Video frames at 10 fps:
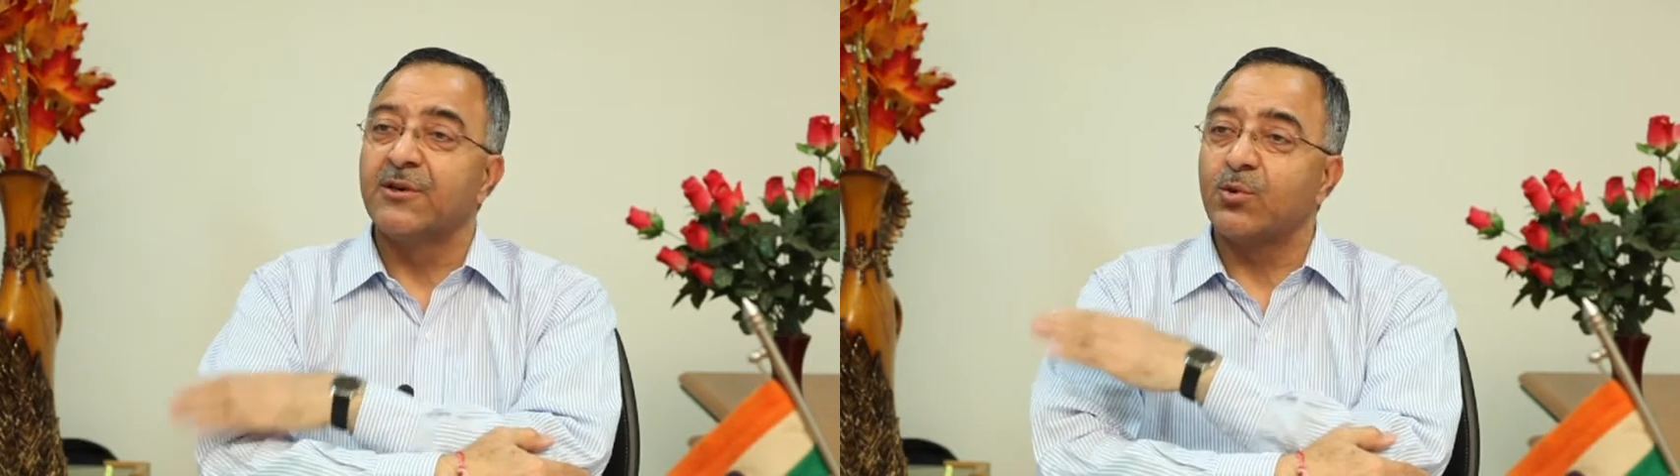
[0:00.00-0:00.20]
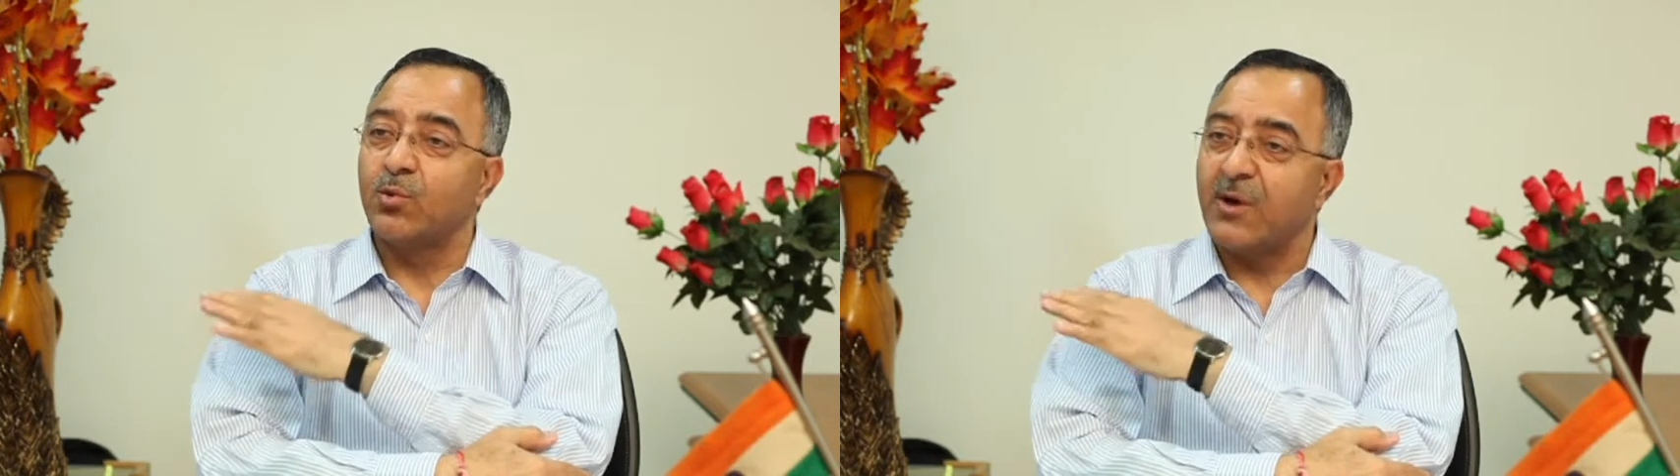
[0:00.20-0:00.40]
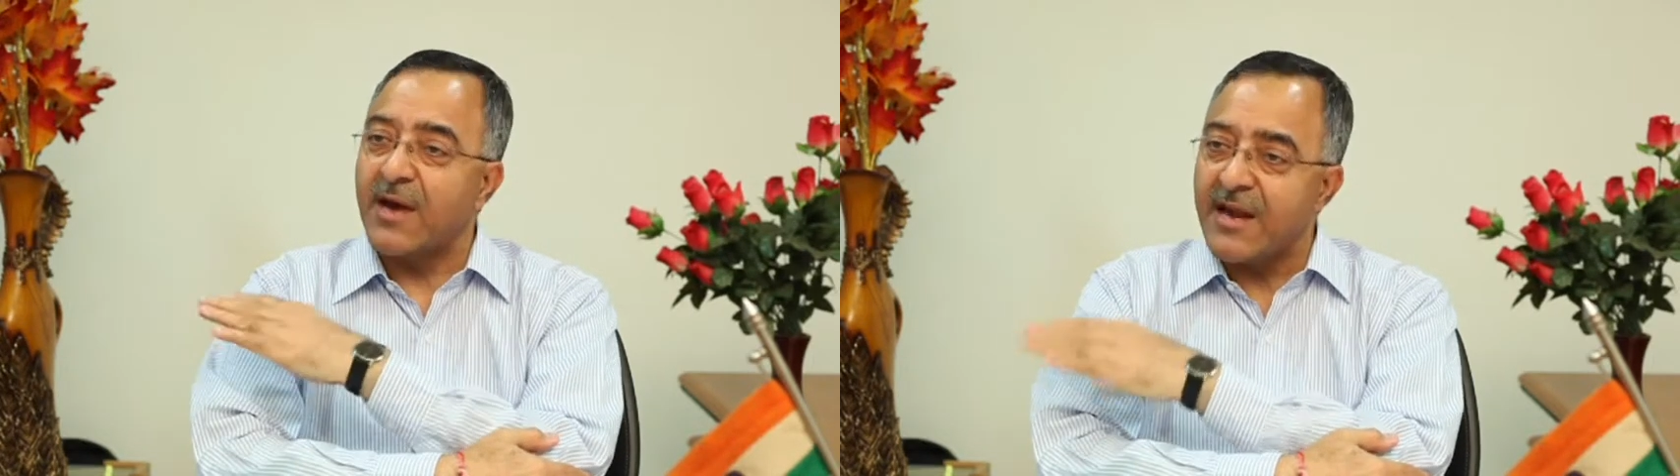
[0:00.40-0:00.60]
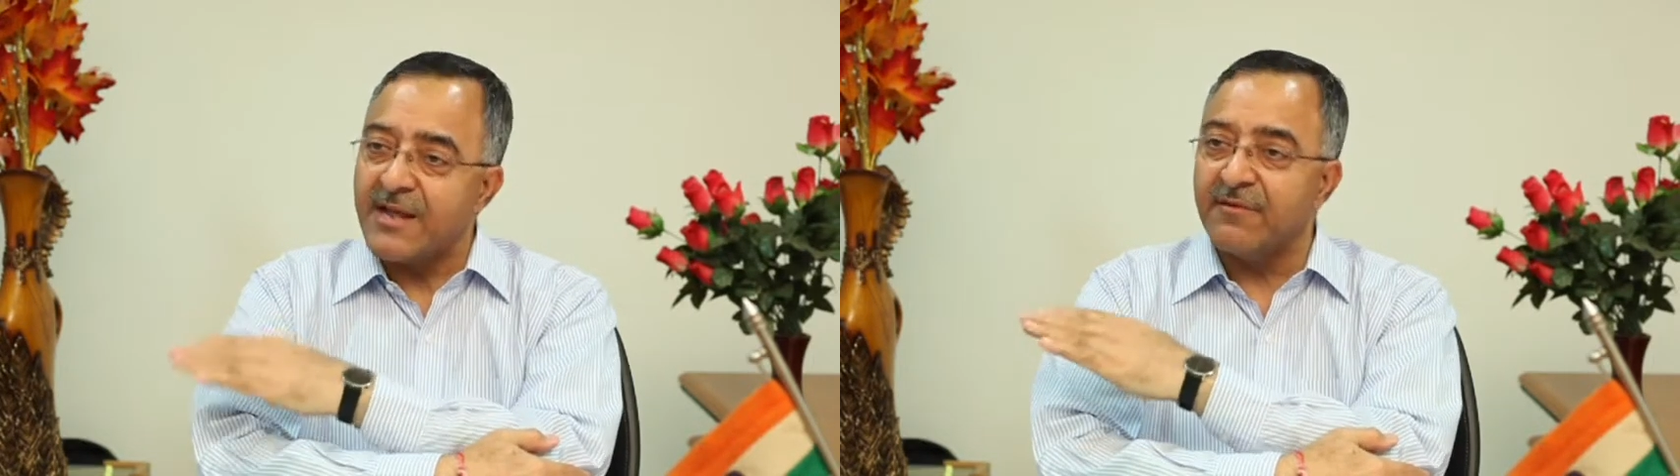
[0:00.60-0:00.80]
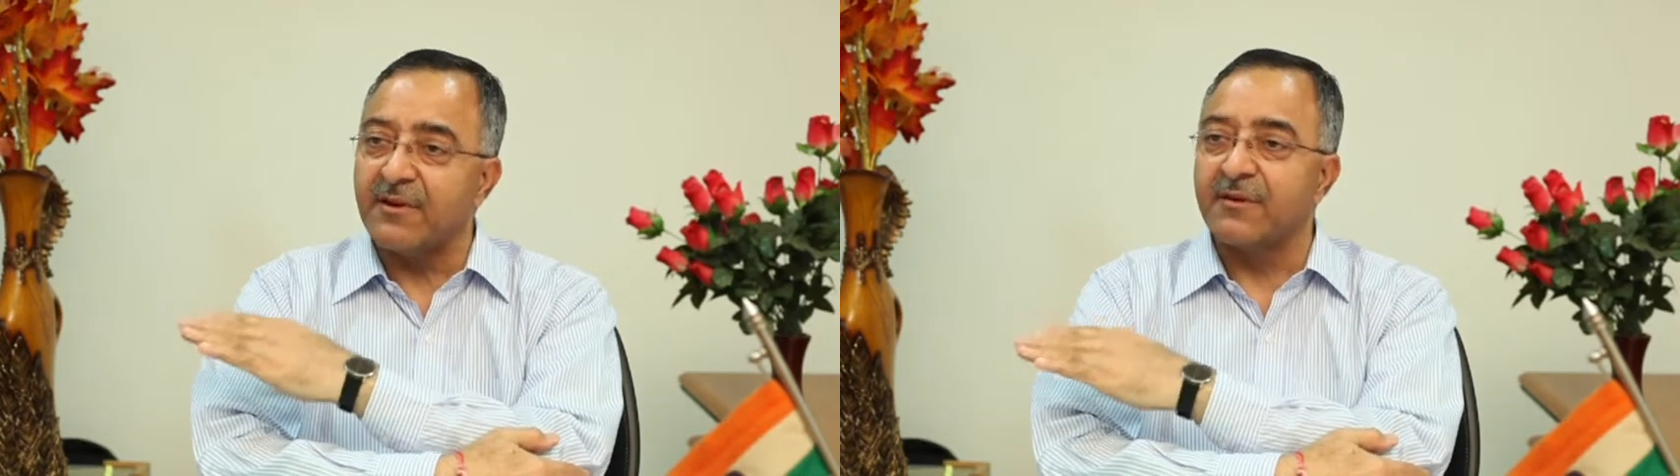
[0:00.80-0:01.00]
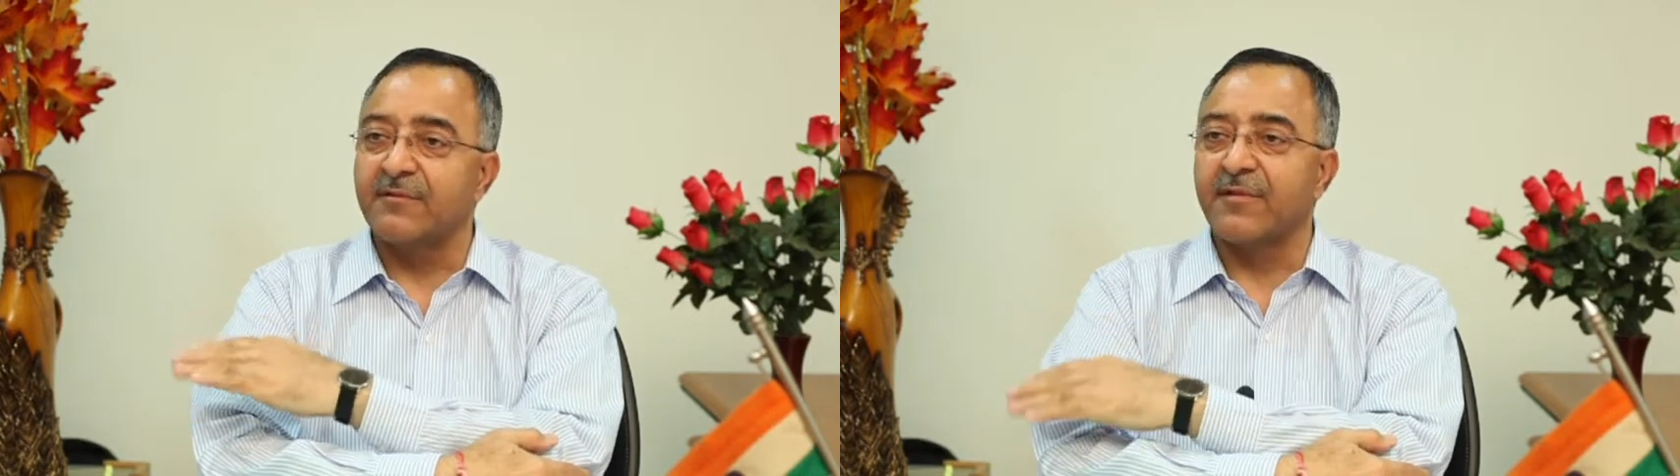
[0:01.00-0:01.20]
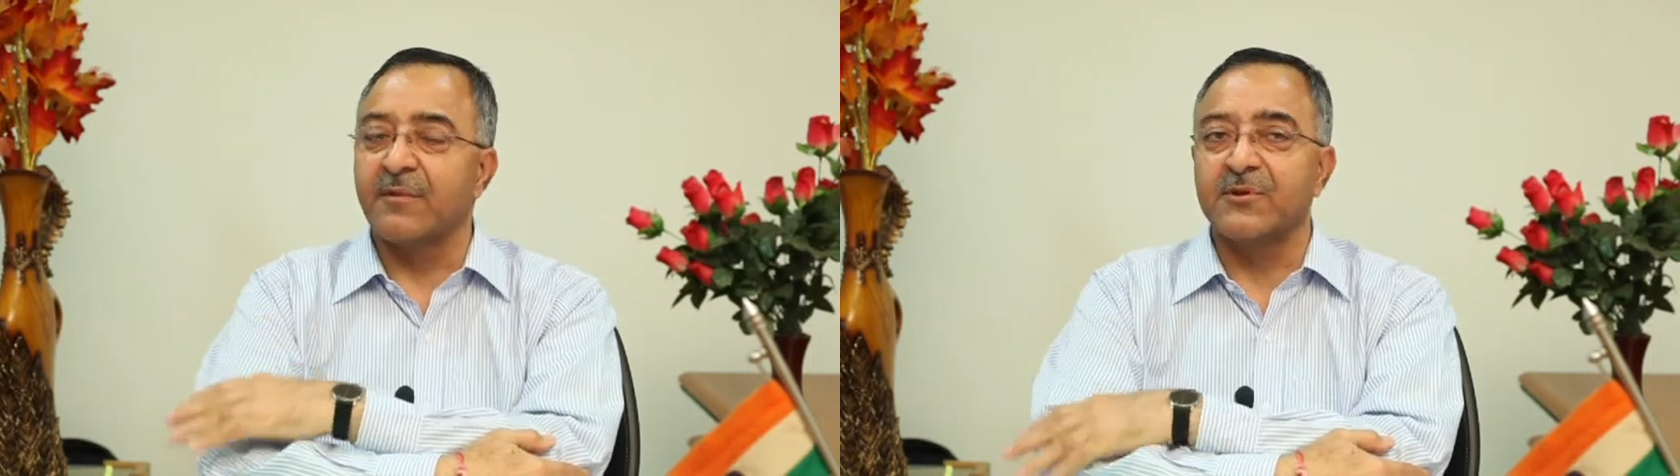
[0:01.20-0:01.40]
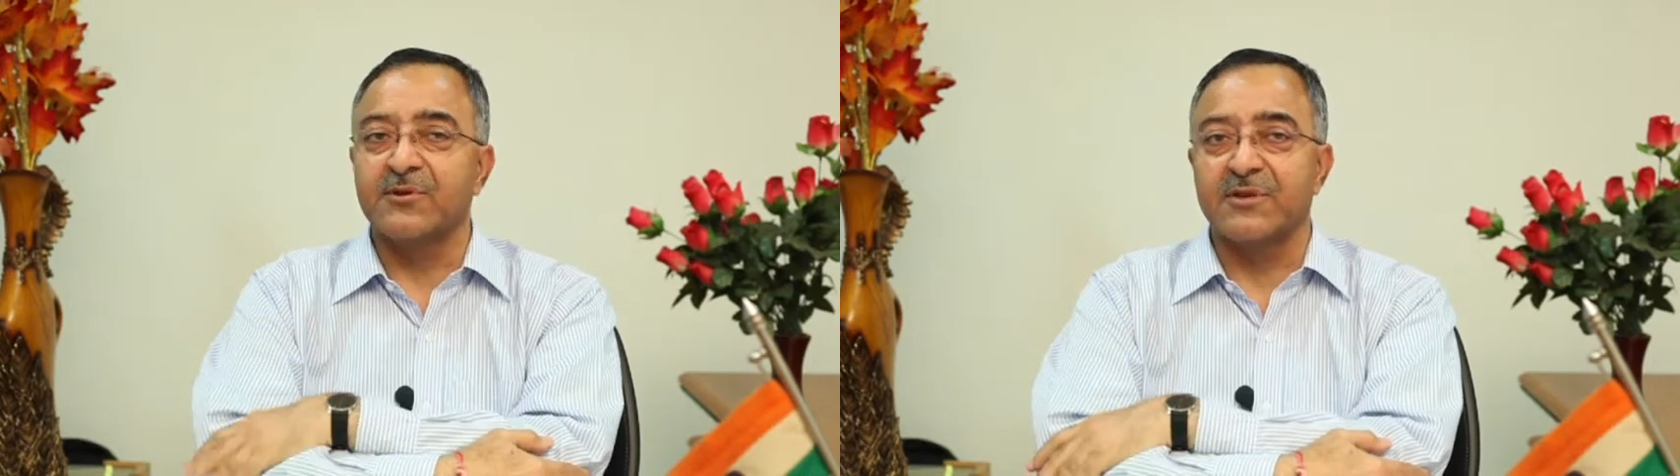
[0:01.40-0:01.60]
to anyone
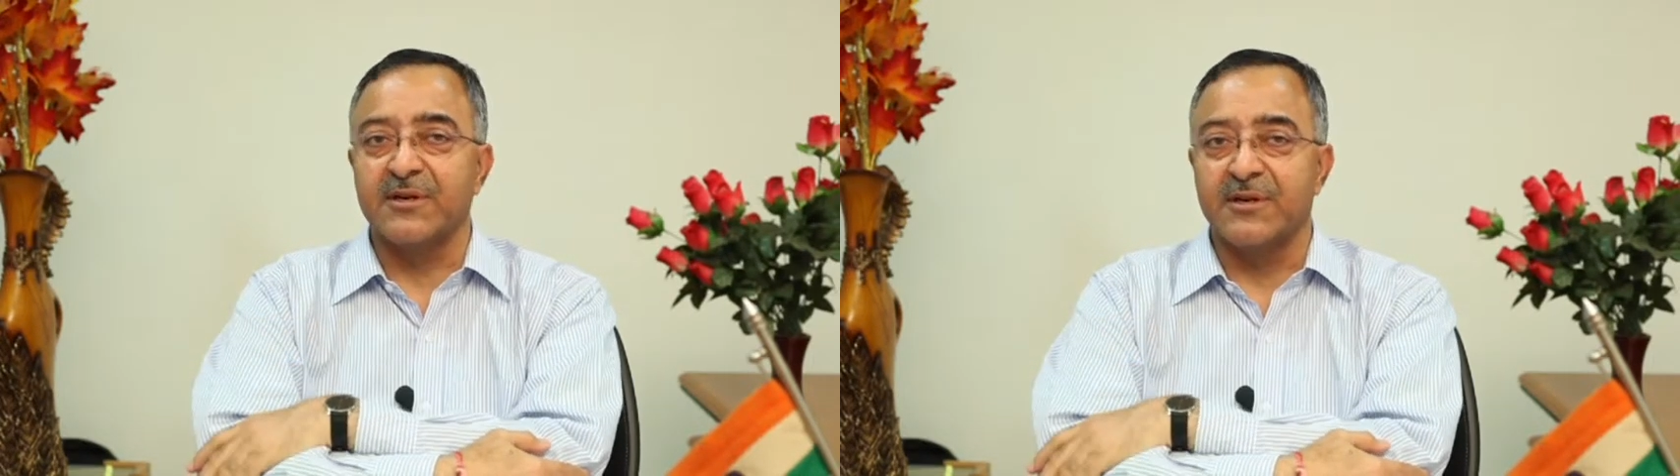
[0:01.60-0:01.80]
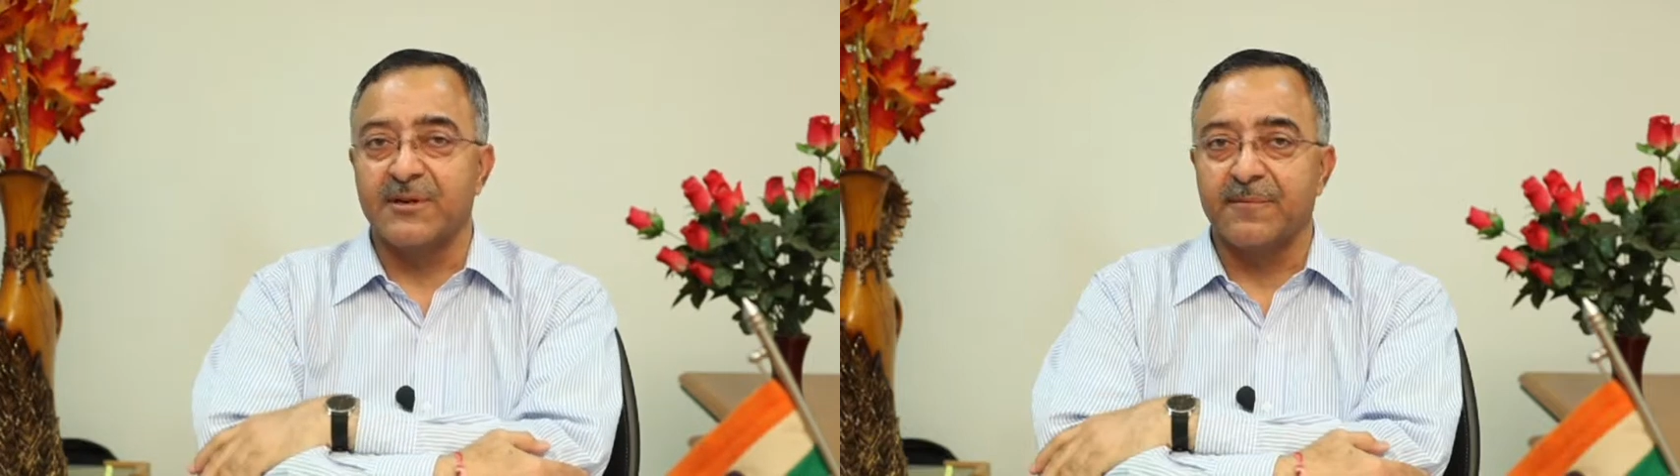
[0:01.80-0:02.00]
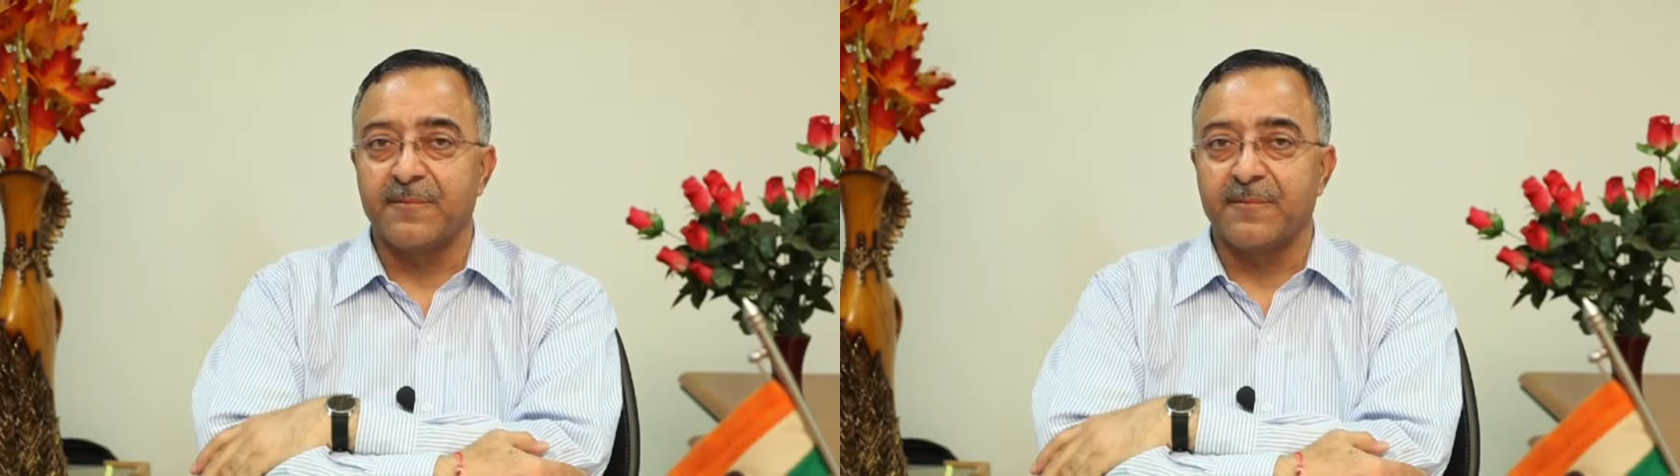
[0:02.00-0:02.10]
from the society.